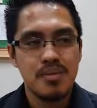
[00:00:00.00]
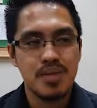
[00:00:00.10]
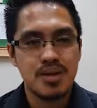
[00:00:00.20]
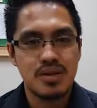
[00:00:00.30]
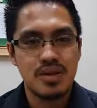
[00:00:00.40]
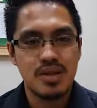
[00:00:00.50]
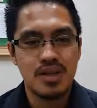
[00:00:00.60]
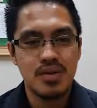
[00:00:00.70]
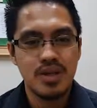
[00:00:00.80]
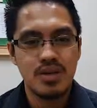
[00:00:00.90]
But
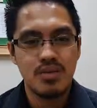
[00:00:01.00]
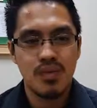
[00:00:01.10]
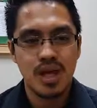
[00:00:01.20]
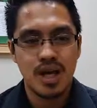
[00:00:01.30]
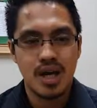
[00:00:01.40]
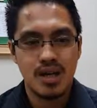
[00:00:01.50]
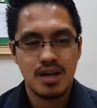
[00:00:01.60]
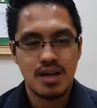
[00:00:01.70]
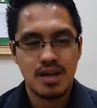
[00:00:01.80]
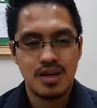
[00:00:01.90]
the reason why
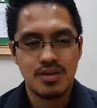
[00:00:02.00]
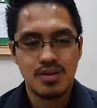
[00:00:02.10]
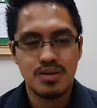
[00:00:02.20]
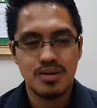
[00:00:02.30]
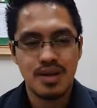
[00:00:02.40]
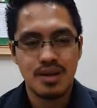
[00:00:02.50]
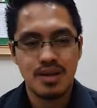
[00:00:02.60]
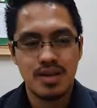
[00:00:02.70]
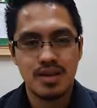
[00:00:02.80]
I concluded that